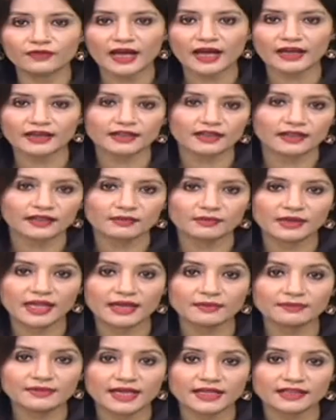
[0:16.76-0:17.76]
at, uh,
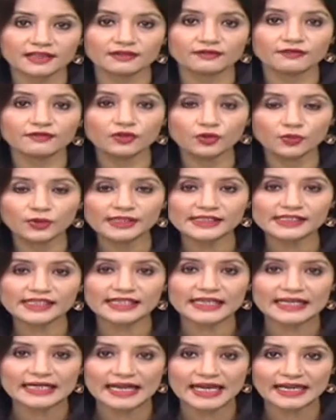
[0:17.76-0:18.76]
aimed at
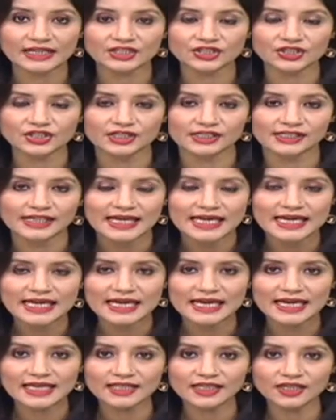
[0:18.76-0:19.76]
influencing elections
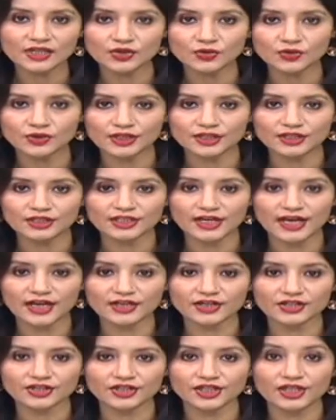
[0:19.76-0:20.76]
in the Union
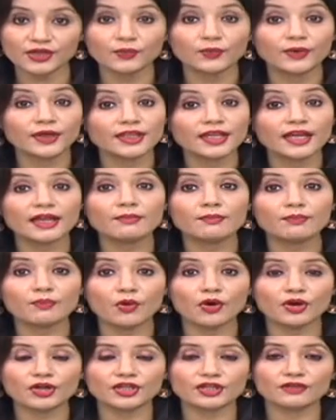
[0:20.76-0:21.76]
territory with
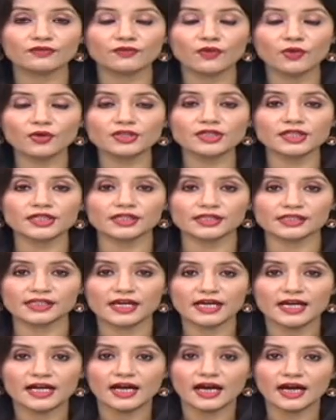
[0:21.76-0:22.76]
imported
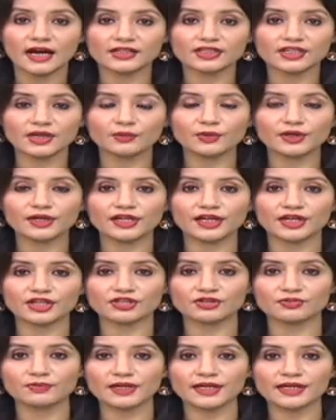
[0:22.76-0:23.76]
voters. Uh, Jammu and
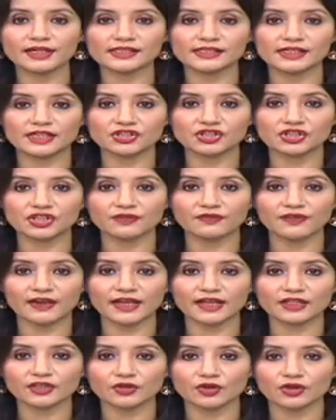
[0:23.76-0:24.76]
Kashmir's uh, chief
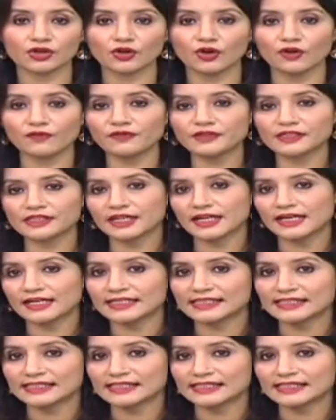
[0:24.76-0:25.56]
electoral officer had